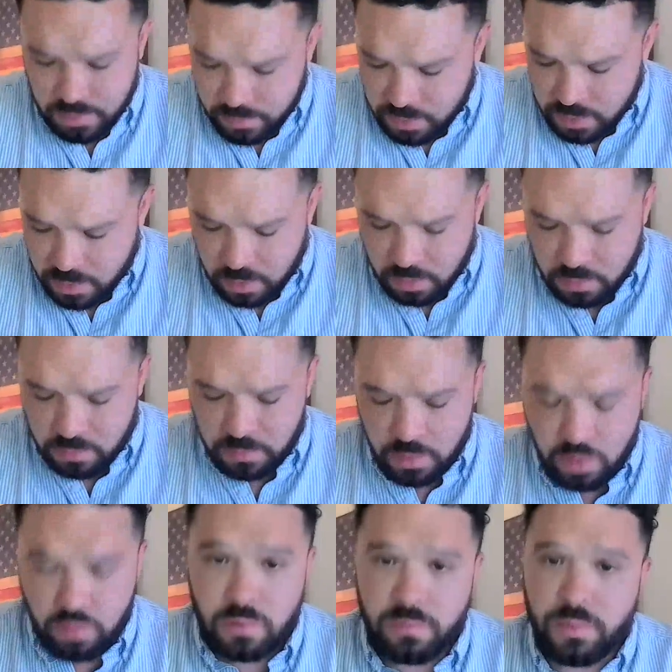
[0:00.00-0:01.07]
really
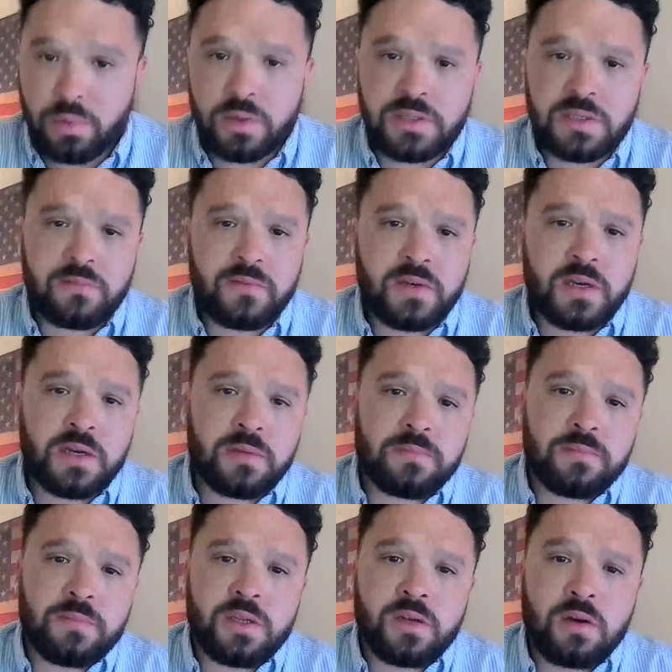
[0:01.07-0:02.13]
no reports of
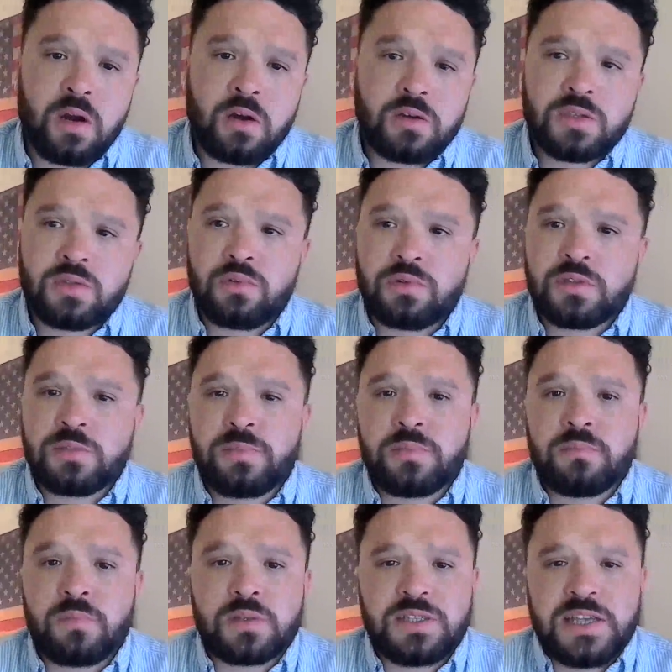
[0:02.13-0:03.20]
our school's
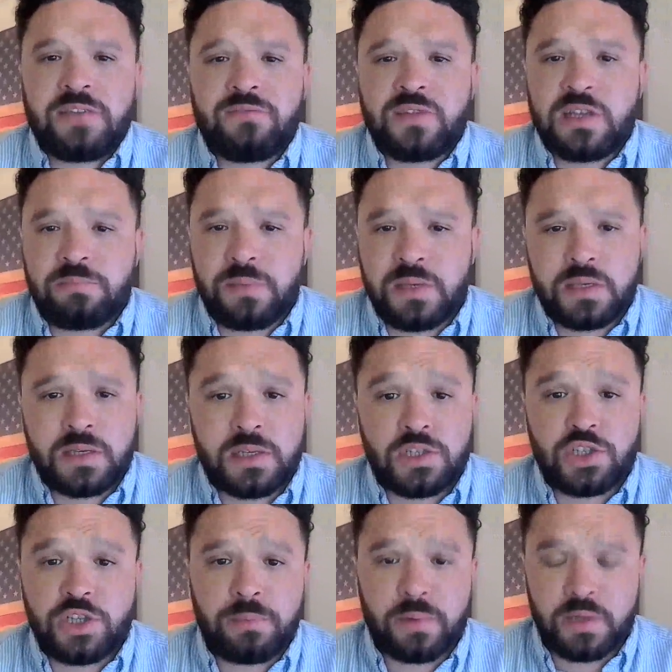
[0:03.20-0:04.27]
safety being
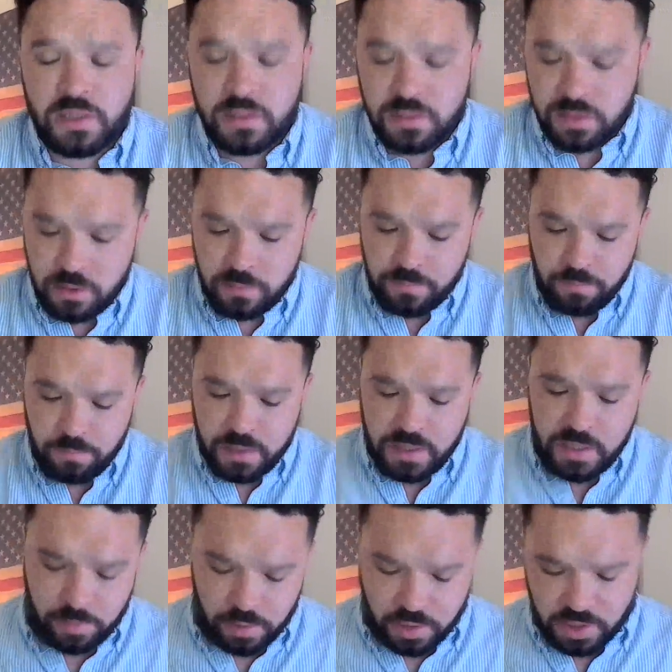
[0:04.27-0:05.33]
in jeopardy. So, but
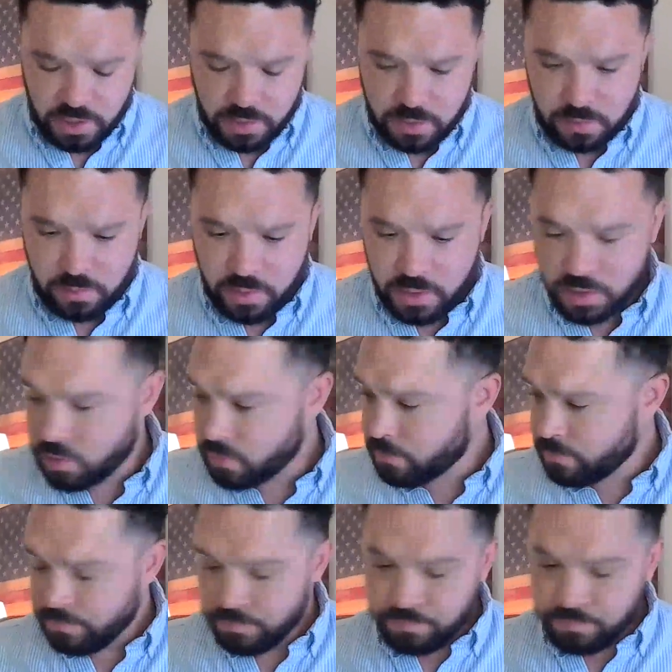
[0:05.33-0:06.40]
I appreciate the question.